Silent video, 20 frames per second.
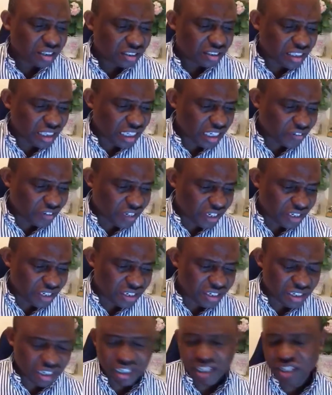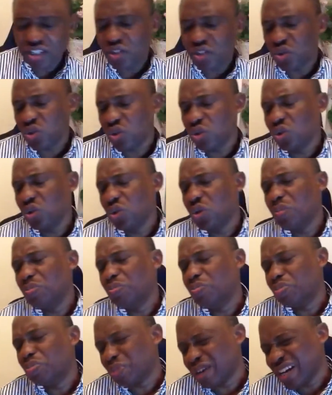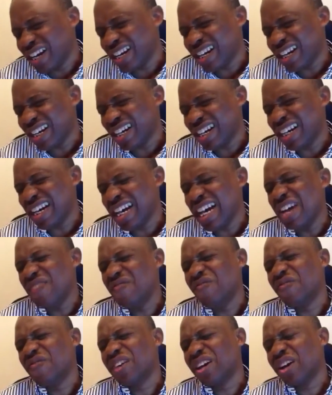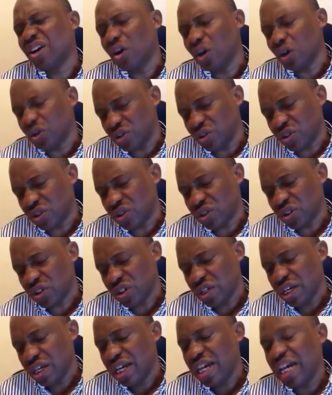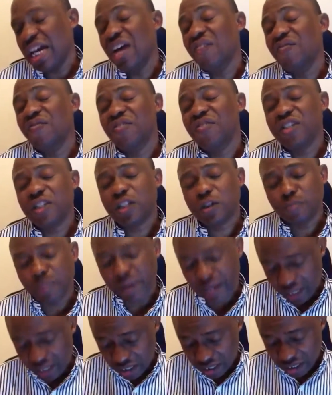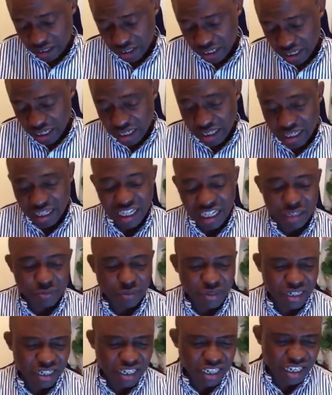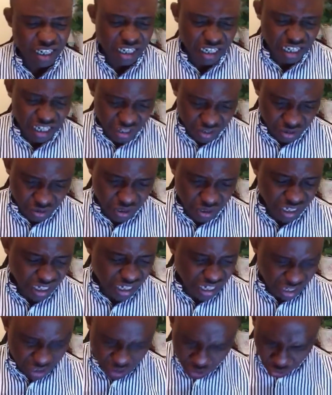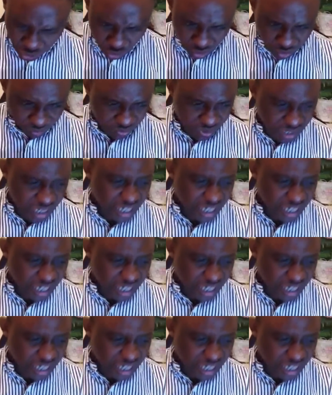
Deliverance is to break every curse, every spell that has been issued against you.